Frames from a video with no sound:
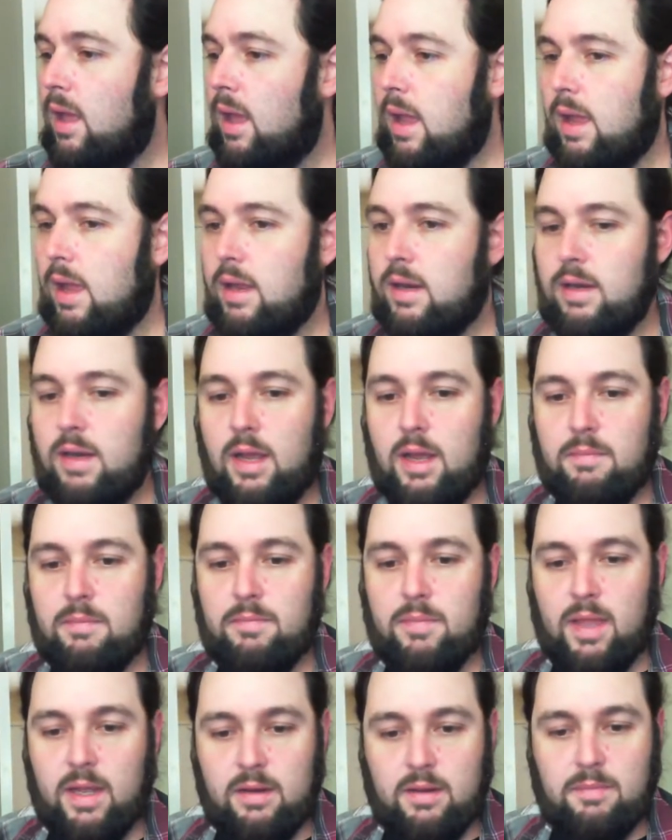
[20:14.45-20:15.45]
And
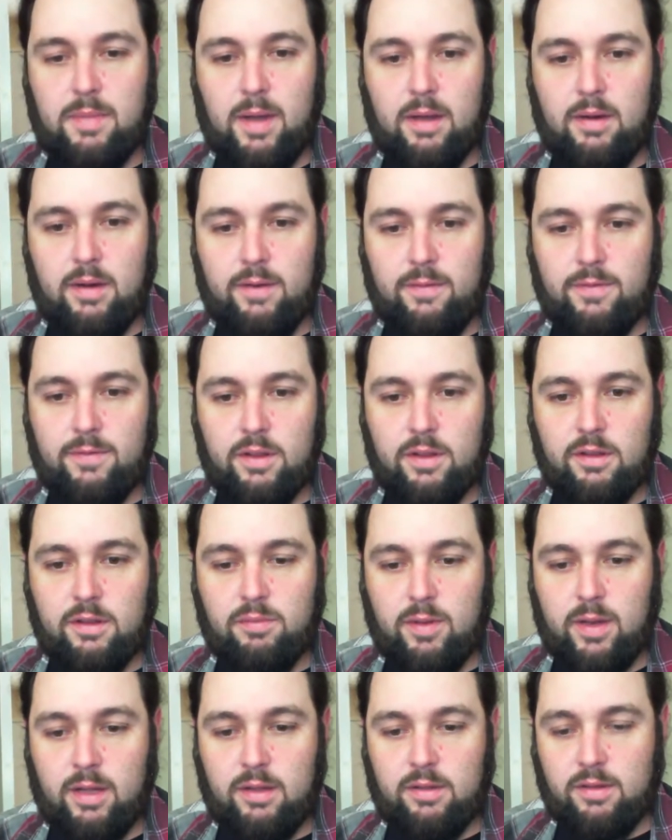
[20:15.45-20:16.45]
that's
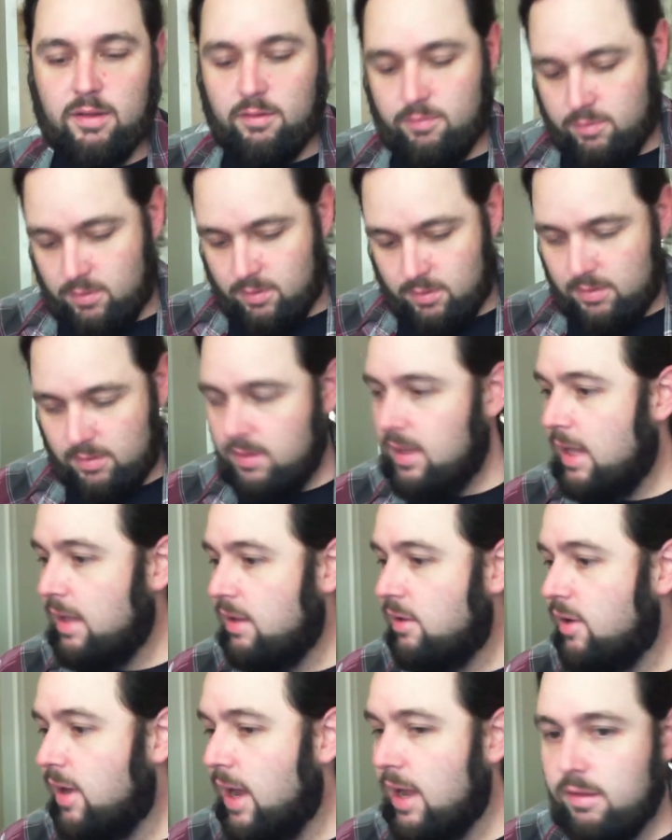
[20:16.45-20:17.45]
about it for this week. So
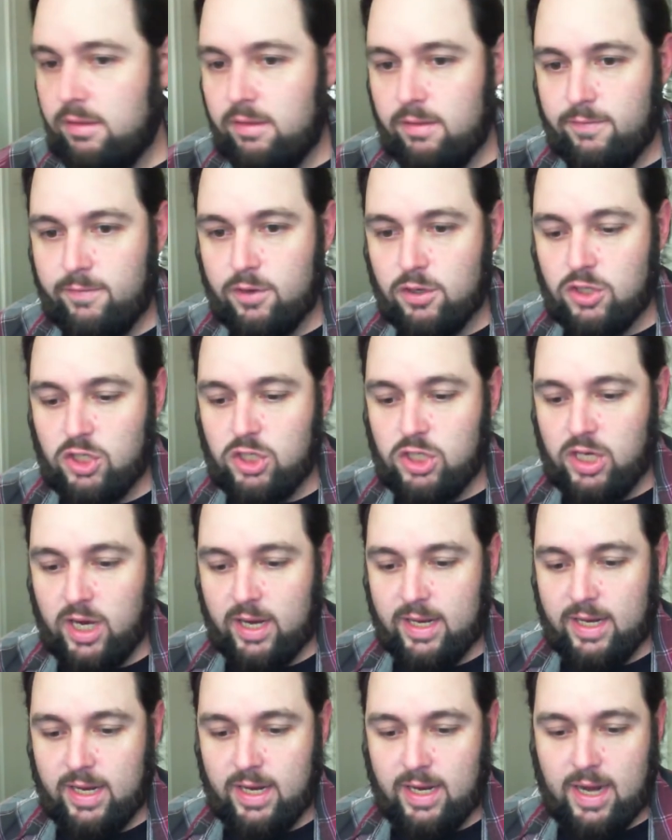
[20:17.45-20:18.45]
thank you guys
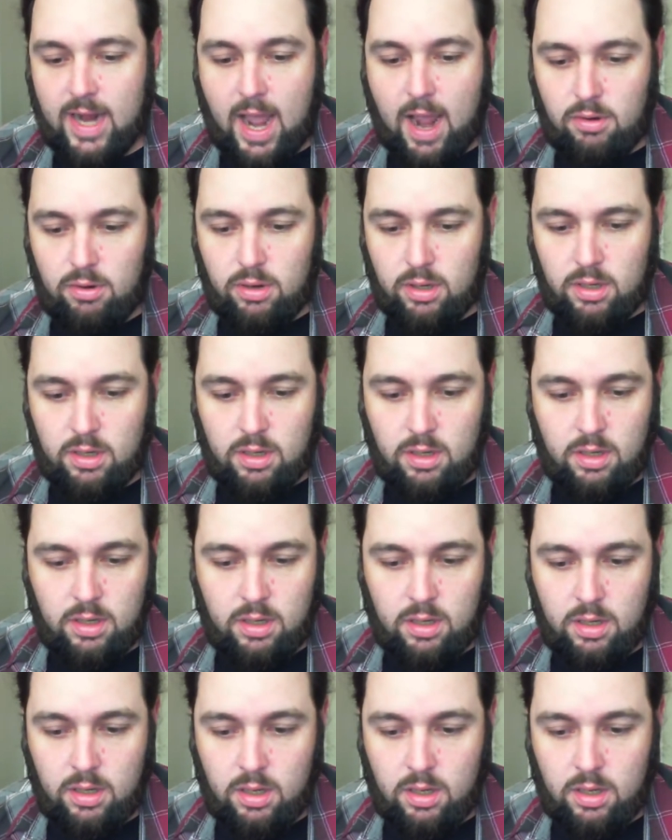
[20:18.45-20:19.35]
for checking it out.